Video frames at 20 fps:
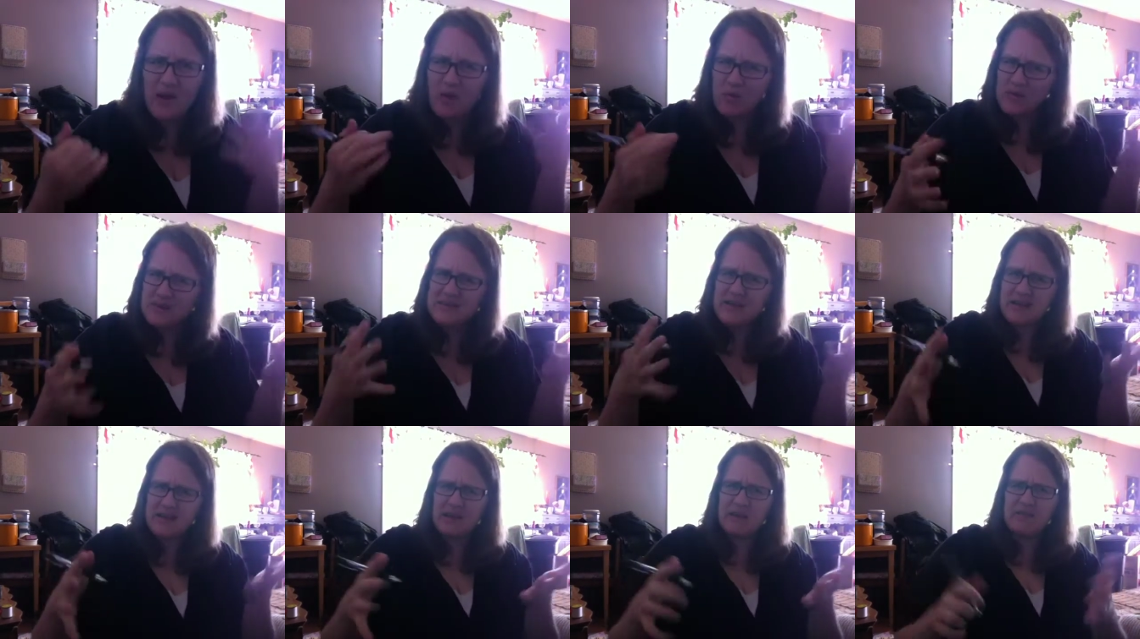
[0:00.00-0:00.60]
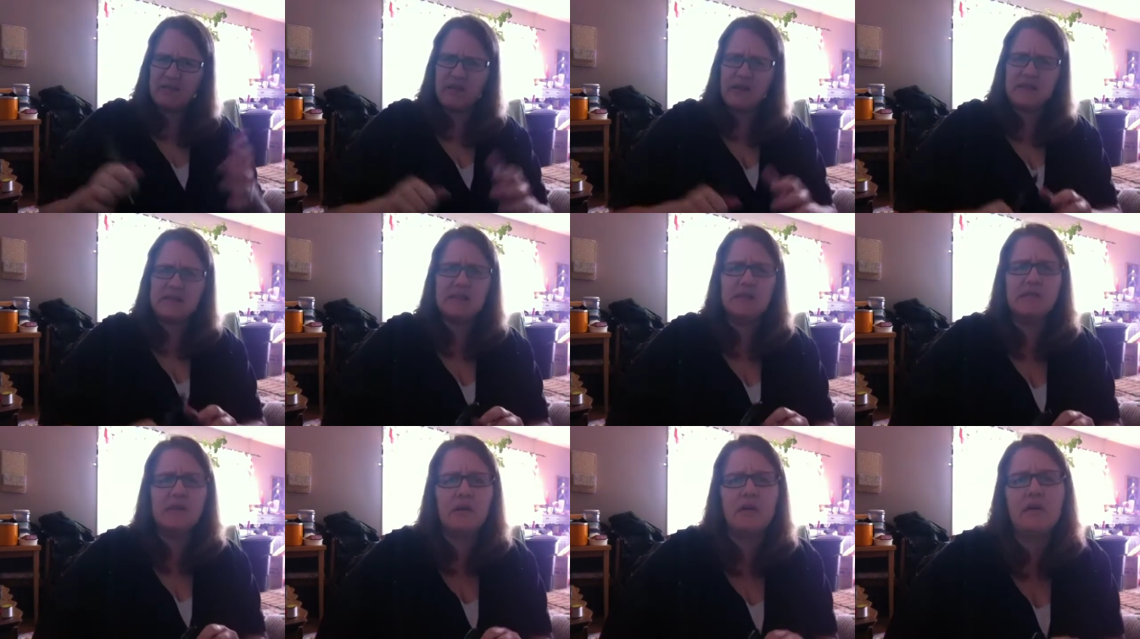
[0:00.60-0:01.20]
I always identified
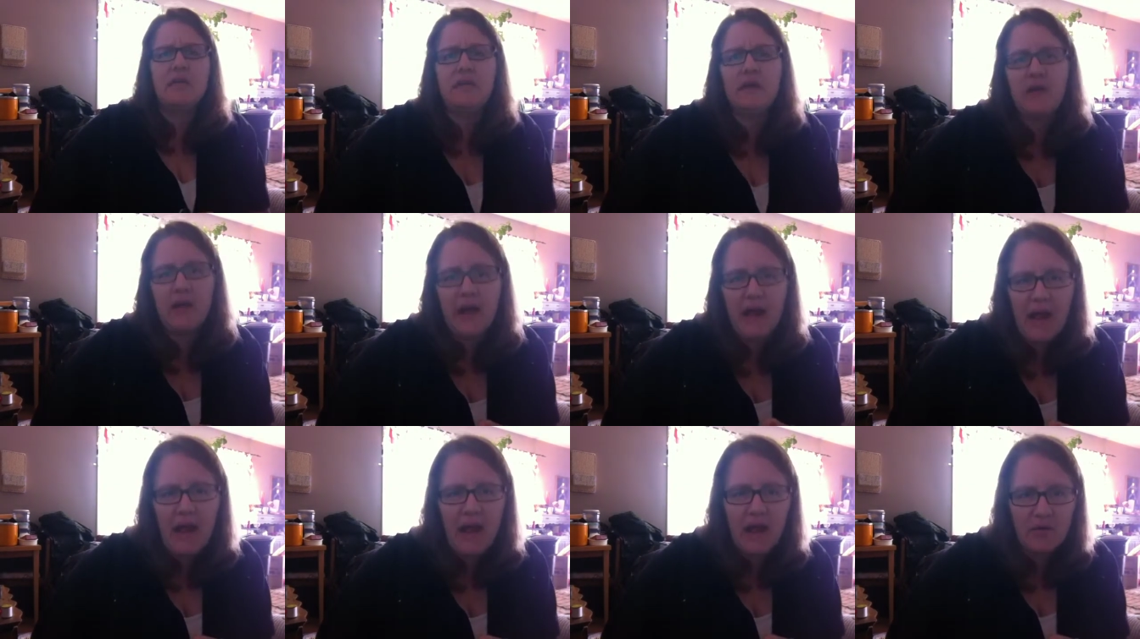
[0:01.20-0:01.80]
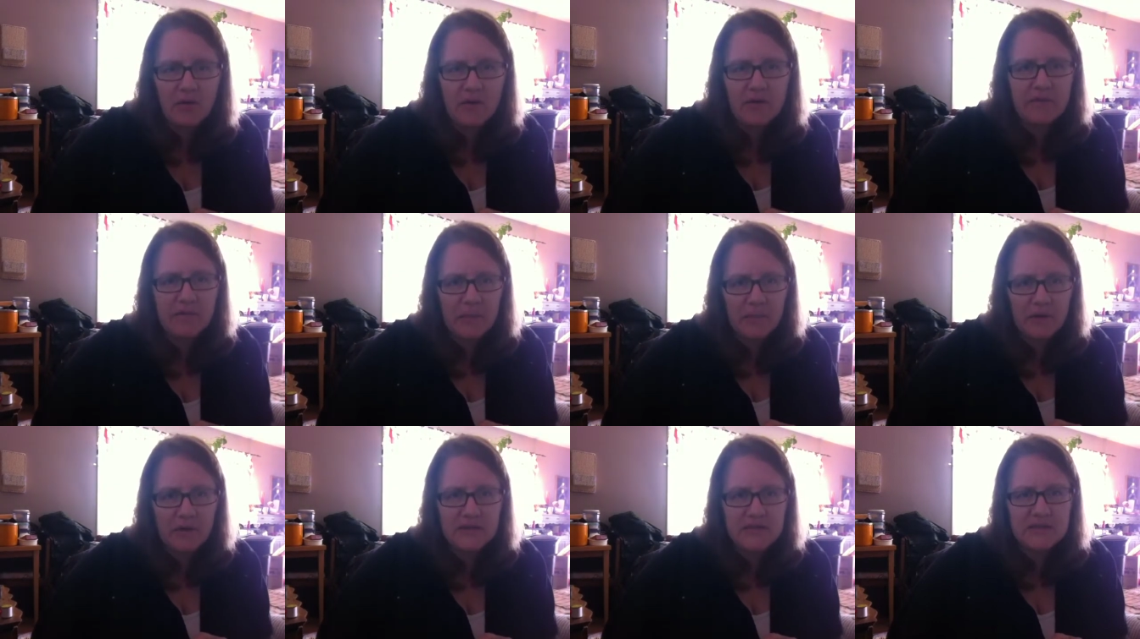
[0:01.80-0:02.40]
as a very, very angry
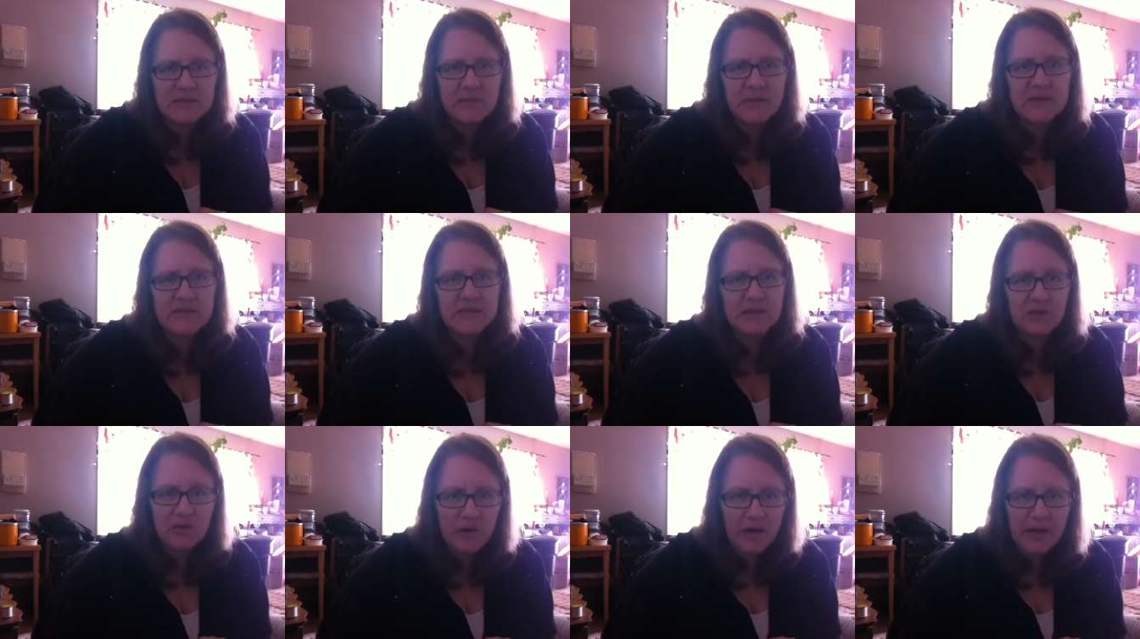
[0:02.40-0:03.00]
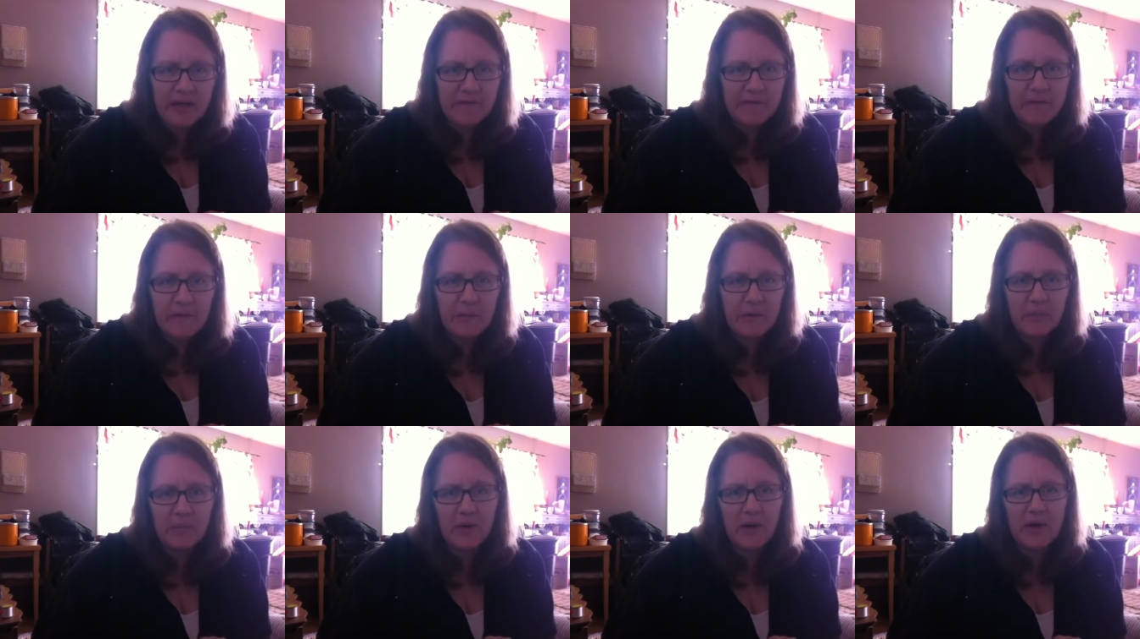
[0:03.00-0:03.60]
feminist because I knew I had
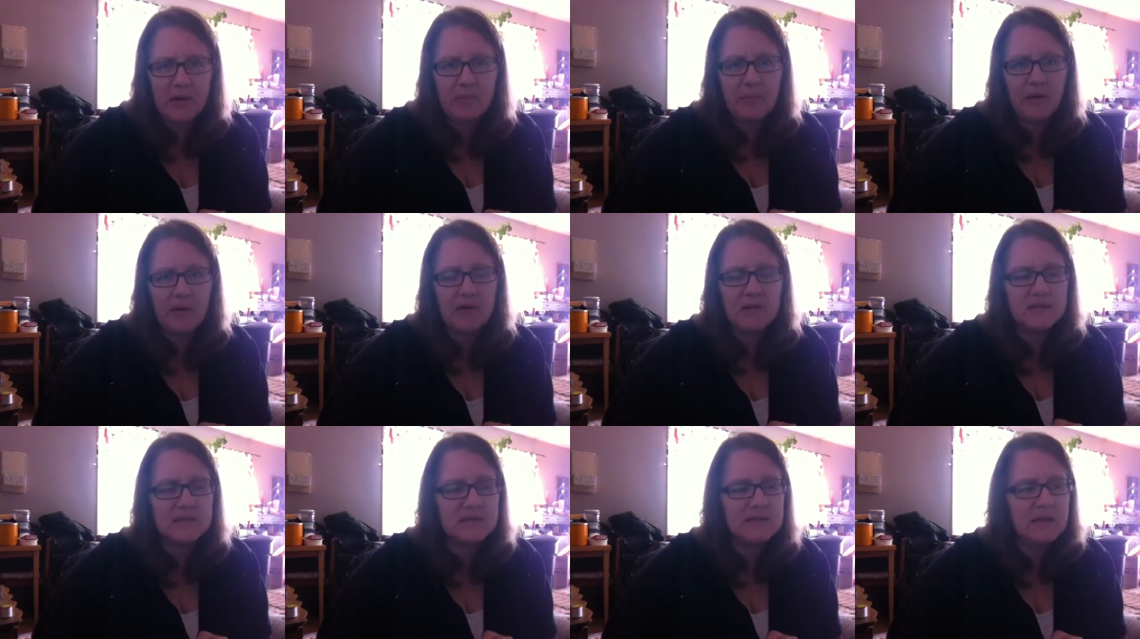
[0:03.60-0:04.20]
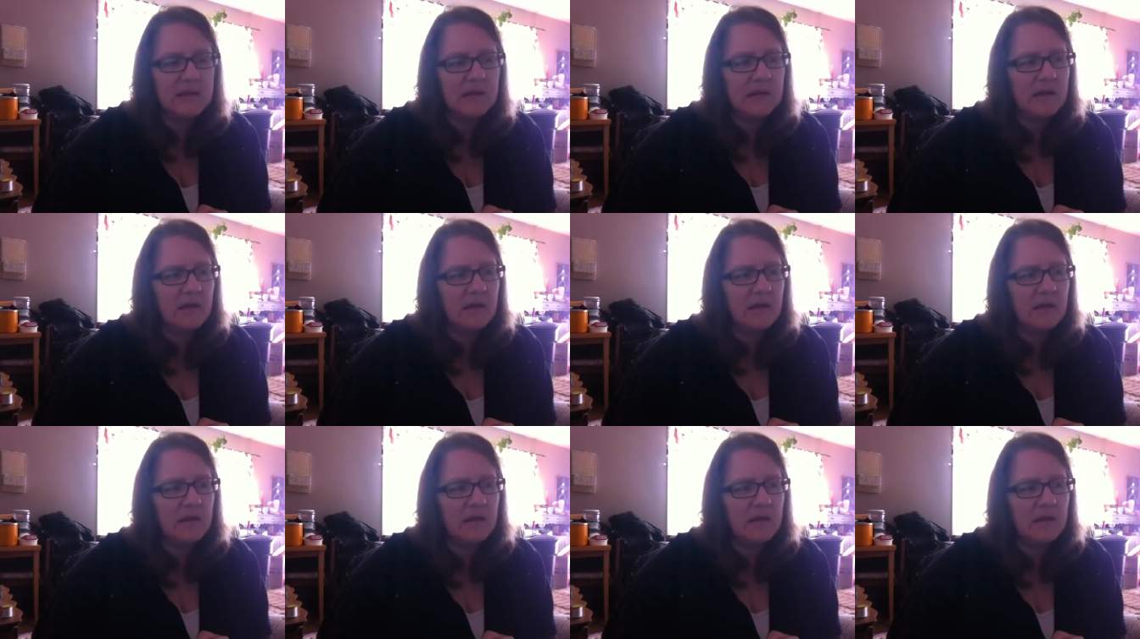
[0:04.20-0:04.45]
female body parts